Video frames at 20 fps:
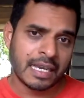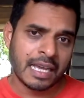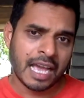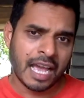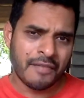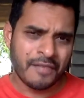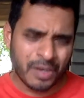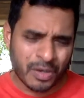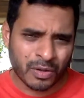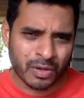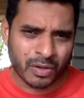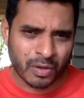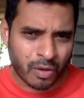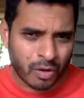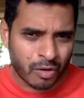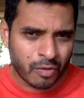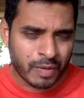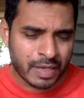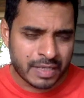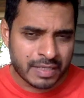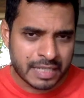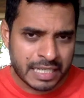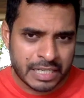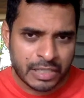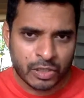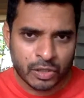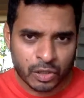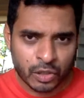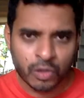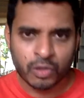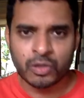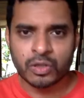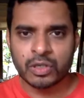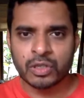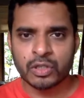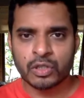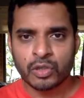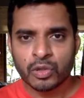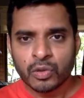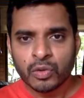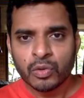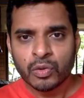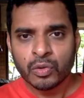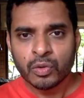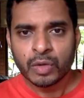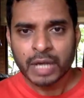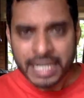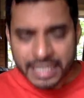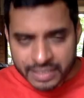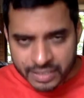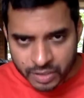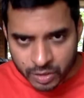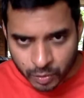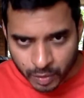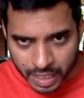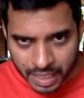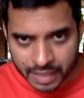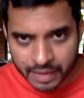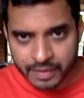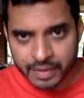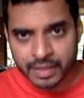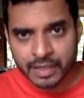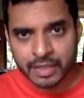and we don't always need to look to elsewhere,